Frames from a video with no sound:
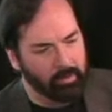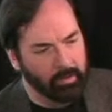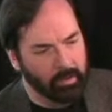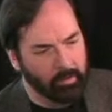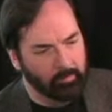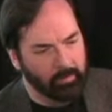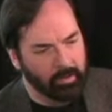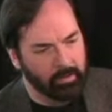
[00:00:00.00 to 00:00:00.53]

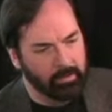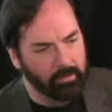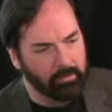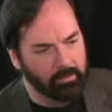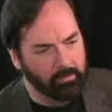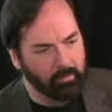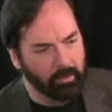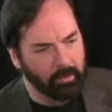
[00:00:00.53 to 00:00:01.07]
I'm hitting
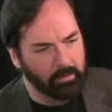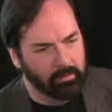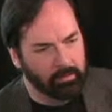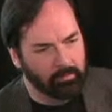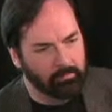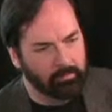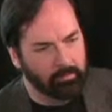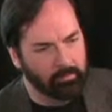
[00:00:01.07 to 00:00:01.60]
you a
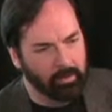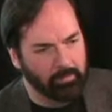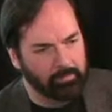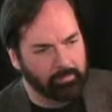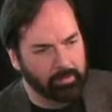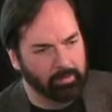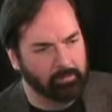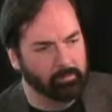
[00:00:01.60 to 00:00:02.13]
little from
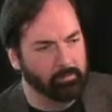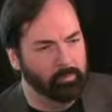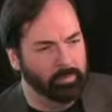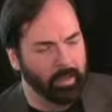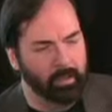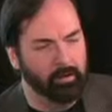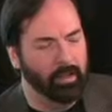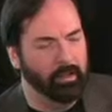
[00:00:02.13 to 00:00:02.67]
left field
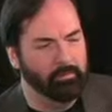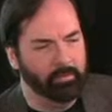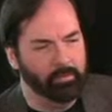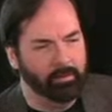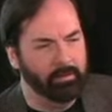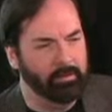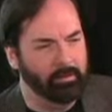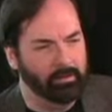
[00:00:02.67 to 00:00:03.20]
without
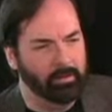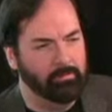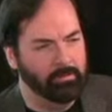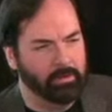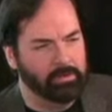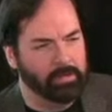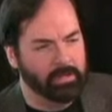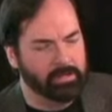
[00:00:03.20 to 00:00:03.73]
having
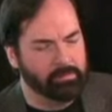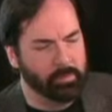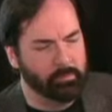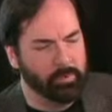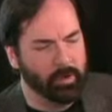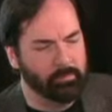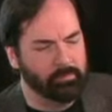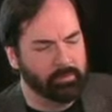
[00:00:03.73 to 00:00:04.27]
given you a chance to
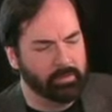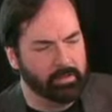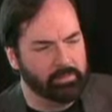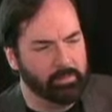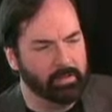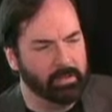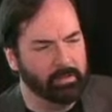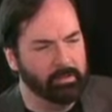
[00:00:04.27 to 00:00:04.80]
prepare for this,
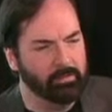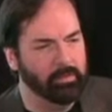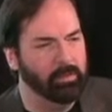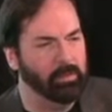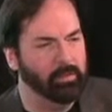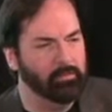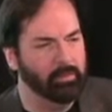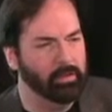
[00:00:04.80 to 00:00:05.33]
but can you
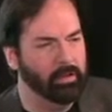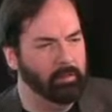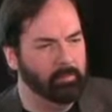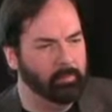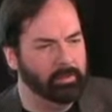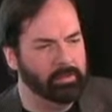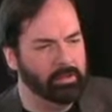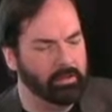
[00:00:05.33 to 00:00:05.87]
think of any
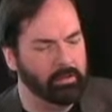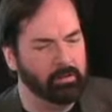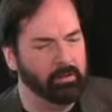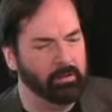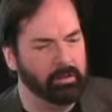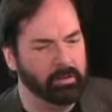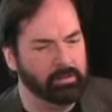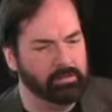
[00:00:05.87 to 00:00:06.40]

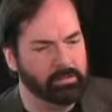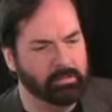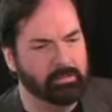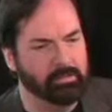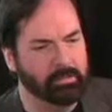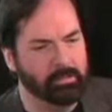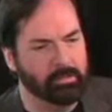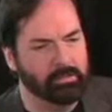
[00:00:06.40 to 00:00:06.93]
particular
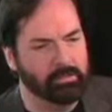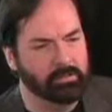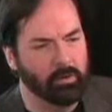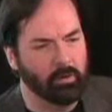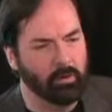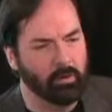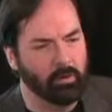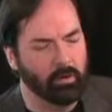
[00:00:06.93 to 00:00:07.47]
instances,
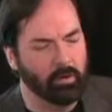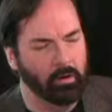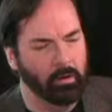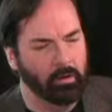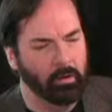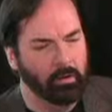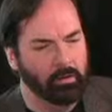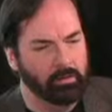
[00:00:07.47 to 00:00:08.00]
or
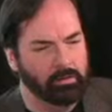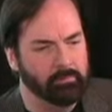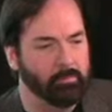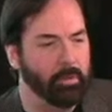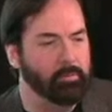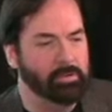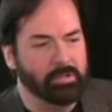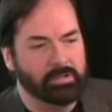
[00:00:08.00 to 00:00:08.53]

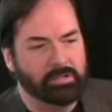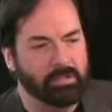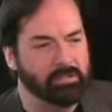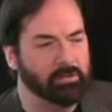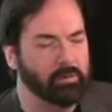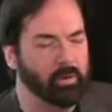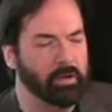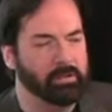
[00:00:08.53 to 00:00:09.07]
maybe just
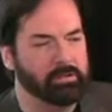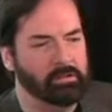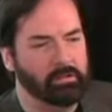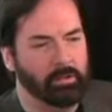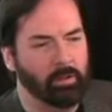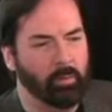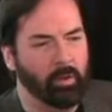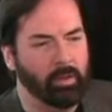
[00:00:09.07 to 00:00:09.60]

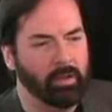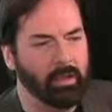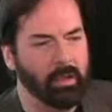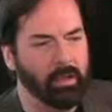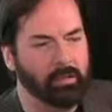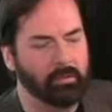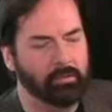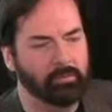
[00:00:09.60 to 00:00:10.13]
situationally, what
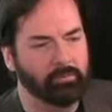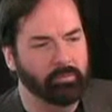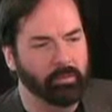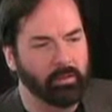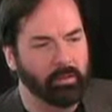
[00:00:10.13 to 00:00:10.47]
kind of